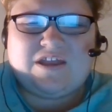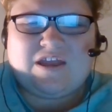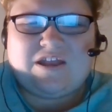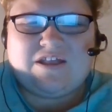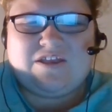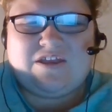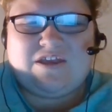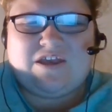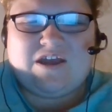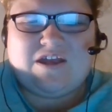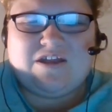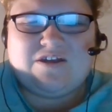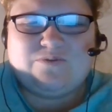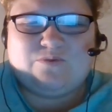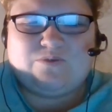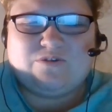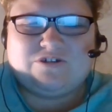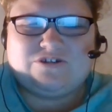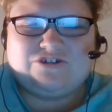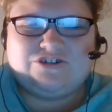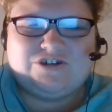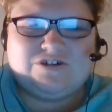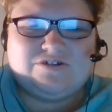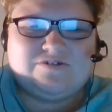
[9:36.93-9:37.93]

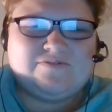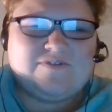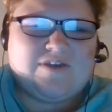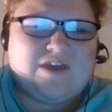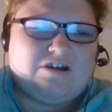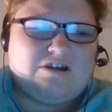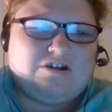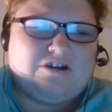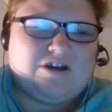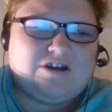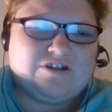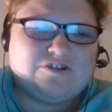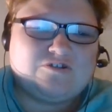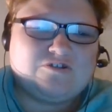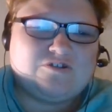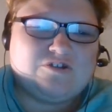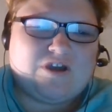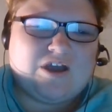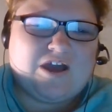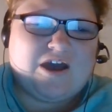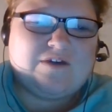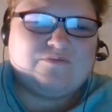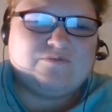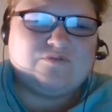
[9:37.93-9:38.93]
1881, Sheriff Garrett, under the
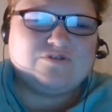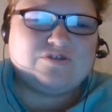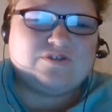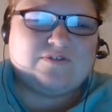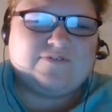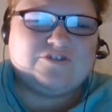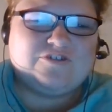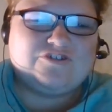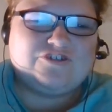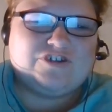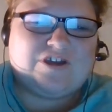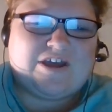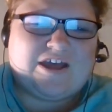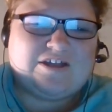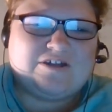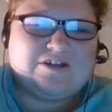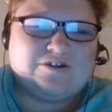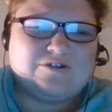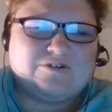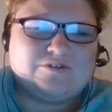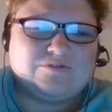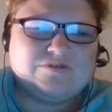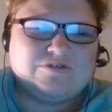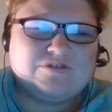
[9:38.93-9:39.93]
covers of the
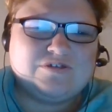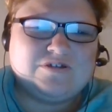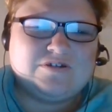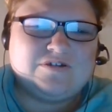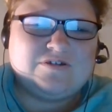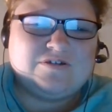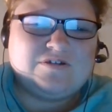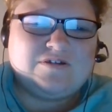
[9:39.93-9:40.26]
shadows,